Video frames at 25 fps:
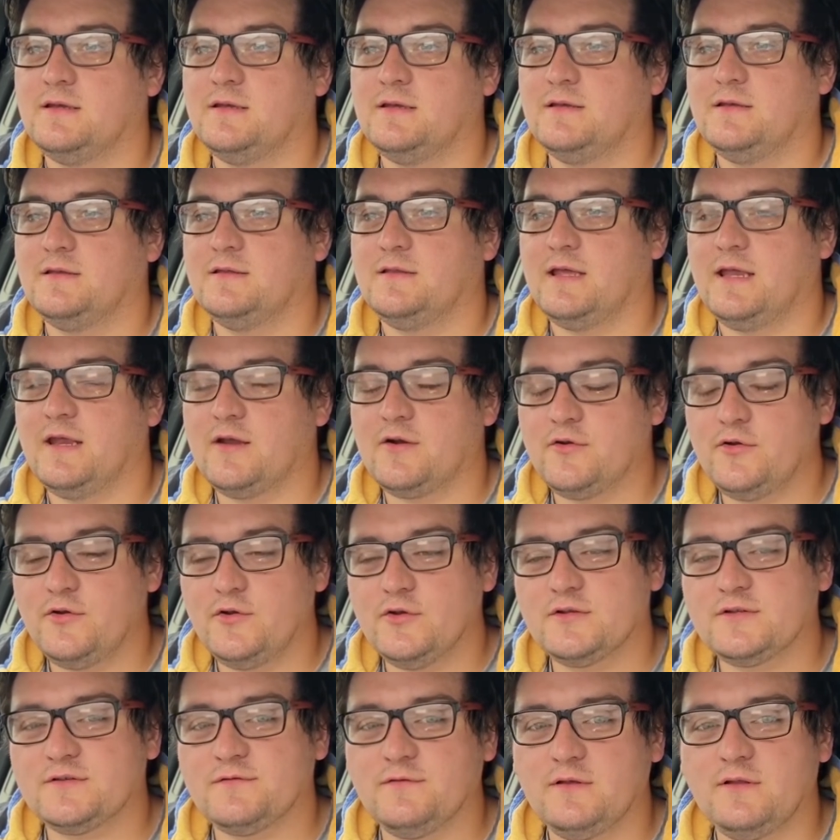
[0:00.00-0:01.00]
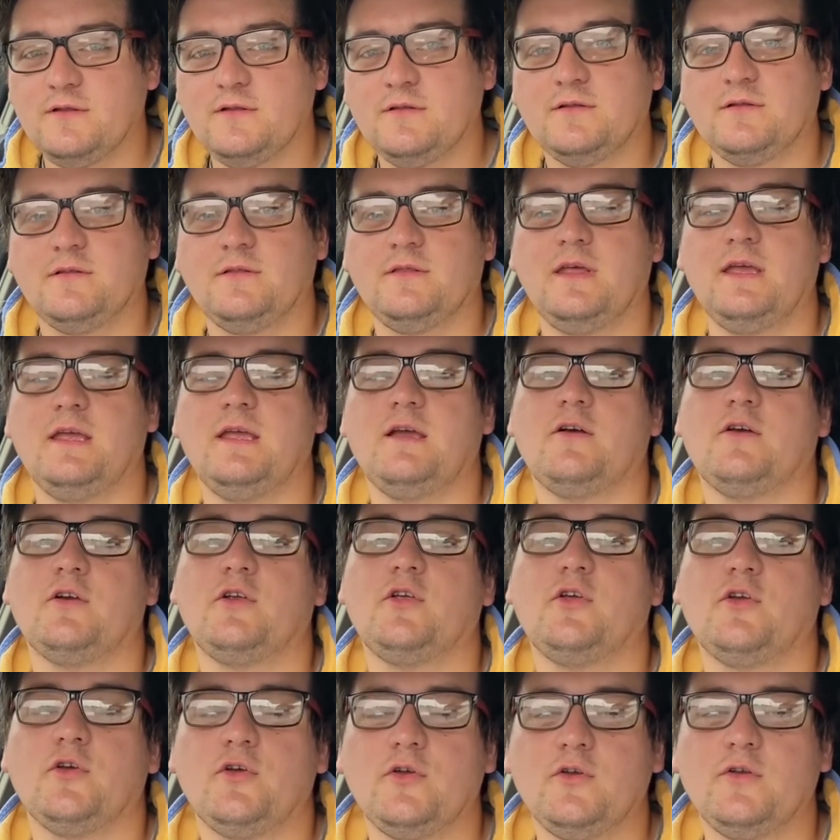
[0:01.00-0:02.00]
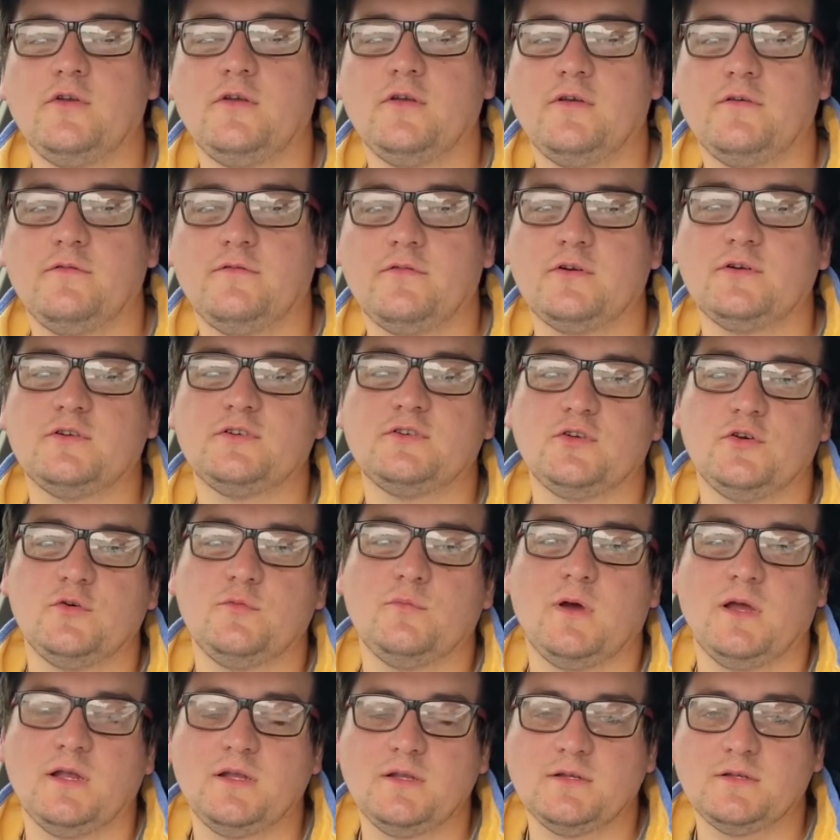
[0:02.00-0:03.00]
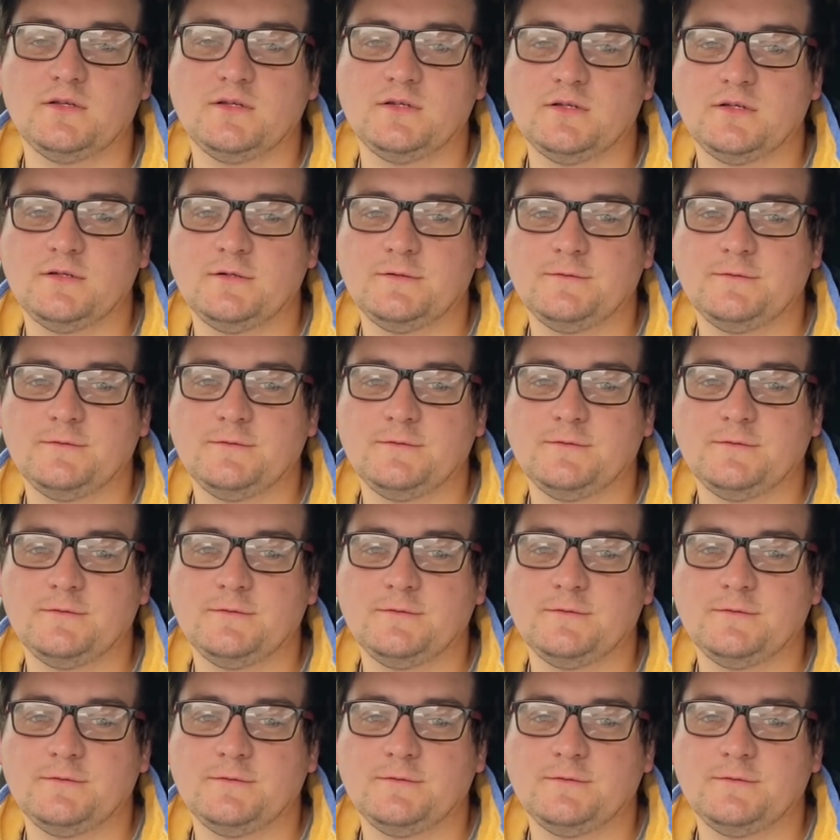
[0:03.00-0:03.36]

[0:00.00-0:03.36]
they are useful. They are good for so much.